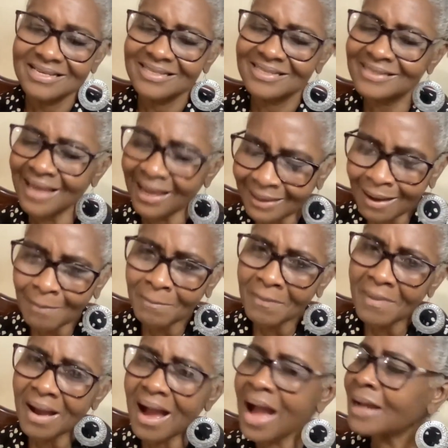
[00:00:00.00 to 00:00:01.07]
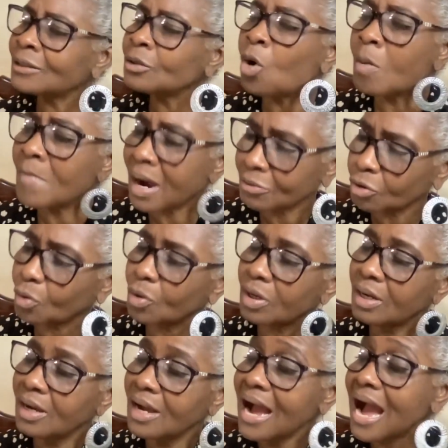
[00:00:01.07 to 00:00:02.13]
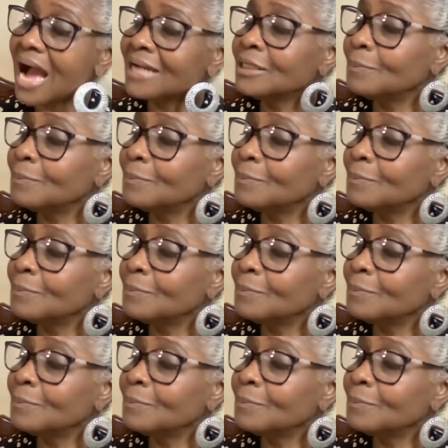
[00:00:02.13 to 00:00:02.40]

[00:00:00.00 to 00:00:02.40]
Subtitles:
Saddam. And Gomorrah, and